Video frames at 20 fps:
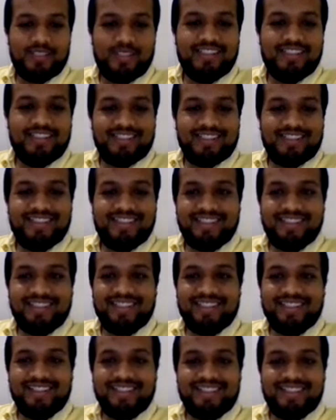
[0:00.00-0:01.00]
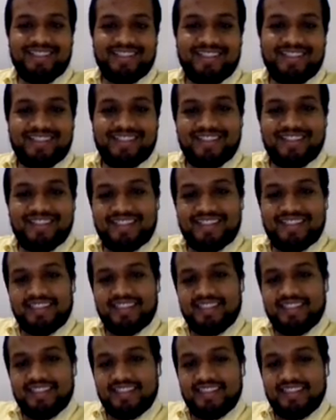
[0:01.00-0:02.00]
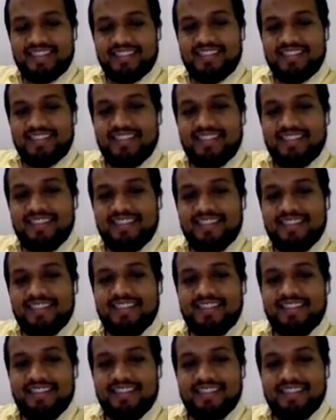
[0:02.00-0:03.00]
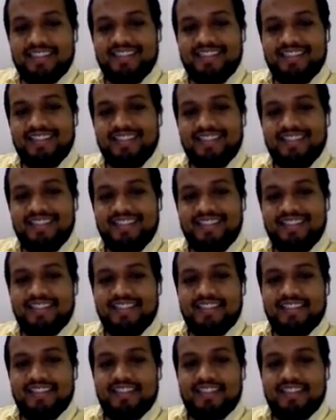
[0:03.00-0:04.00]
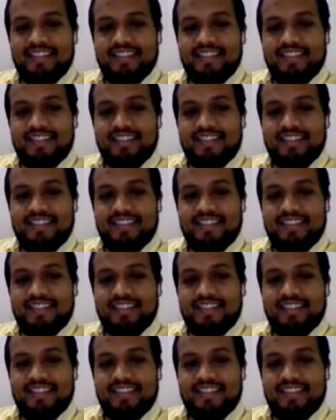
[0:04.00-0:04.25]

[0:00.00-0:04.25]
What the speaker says: (silent)